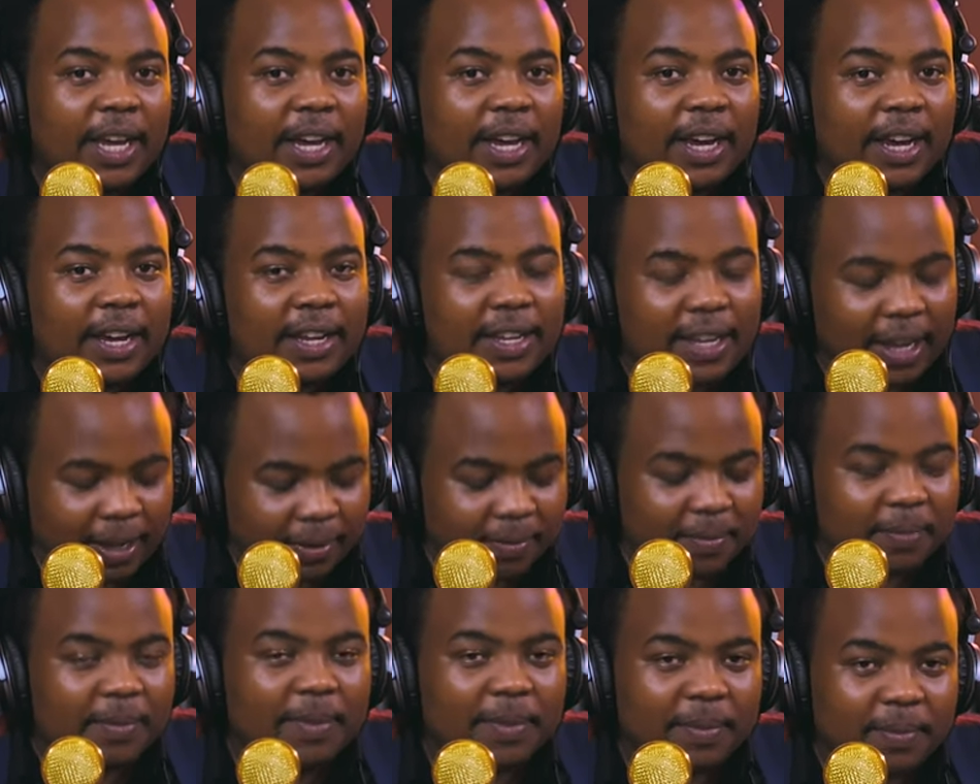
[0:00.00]
Yeah.
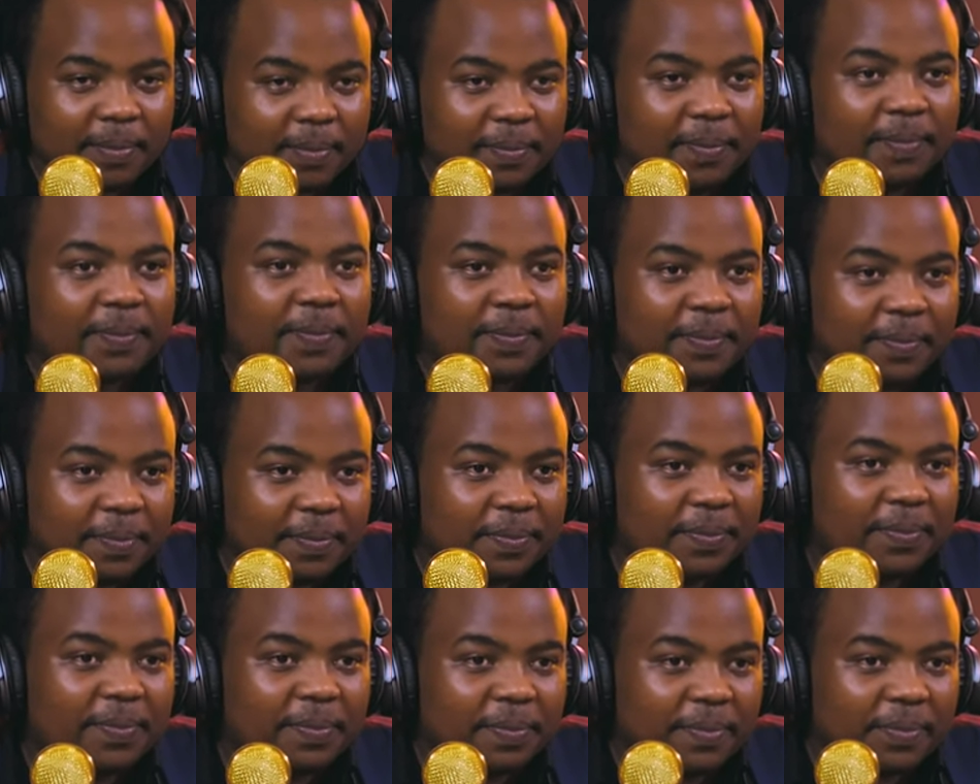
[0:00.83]
You know, the
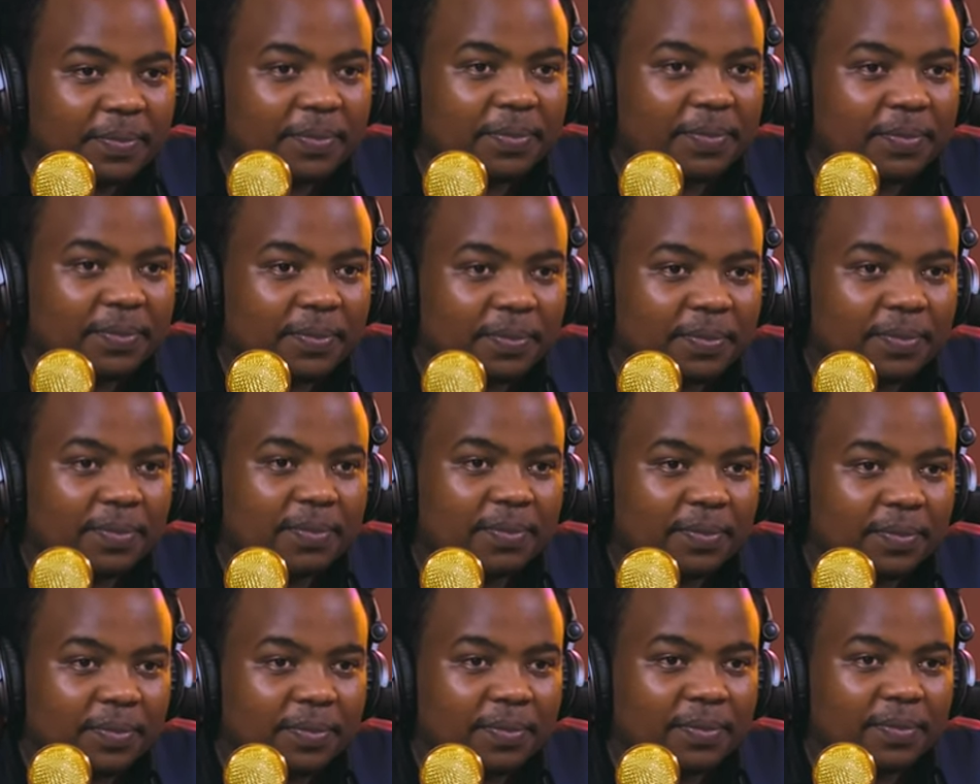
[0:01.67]
problem with
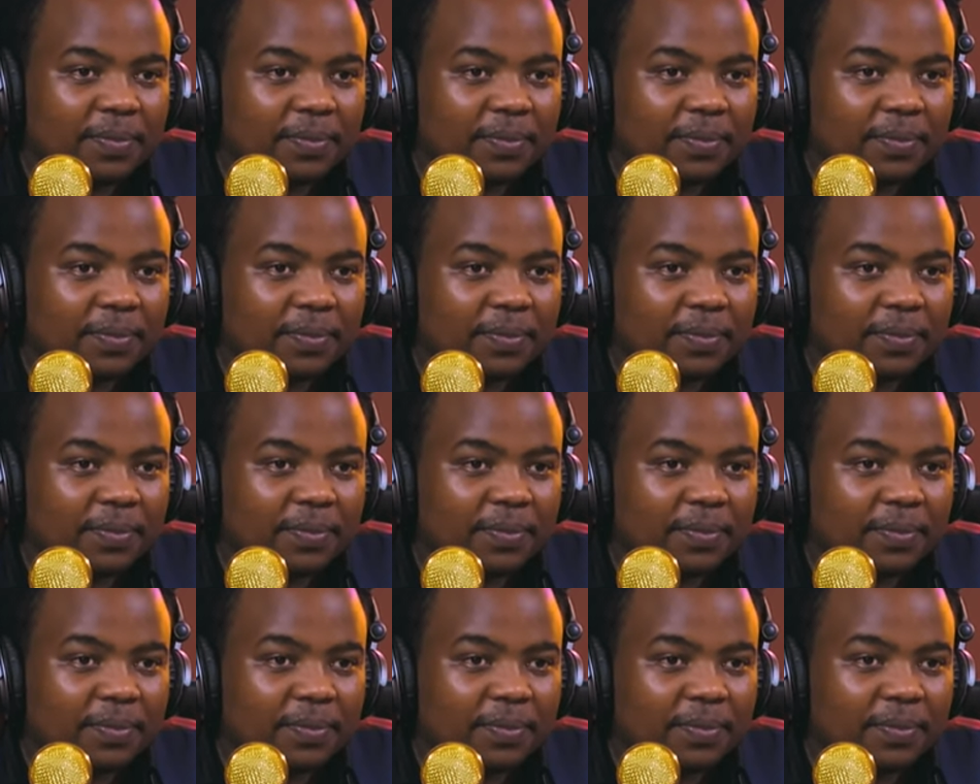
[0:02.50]
this